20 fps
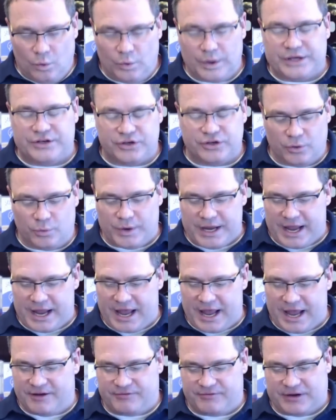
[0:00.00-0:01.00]
We do. We
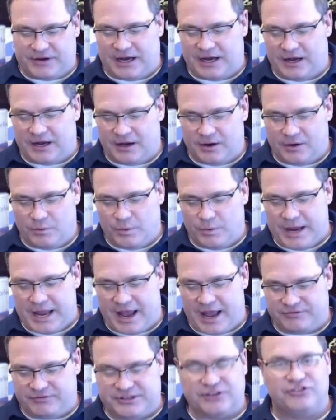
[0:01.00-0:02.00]

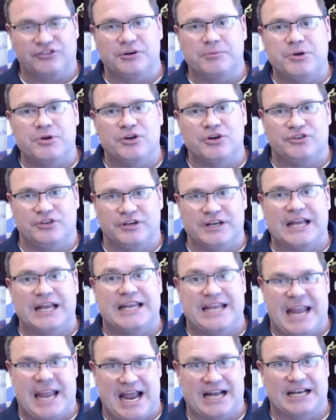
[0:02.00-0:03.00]
have distribution in
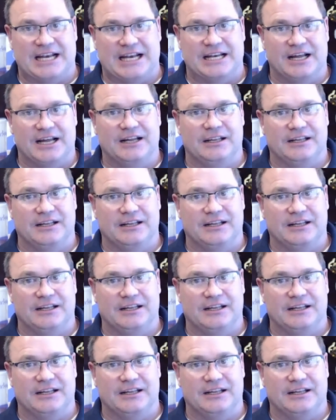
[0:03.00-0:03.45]
Canada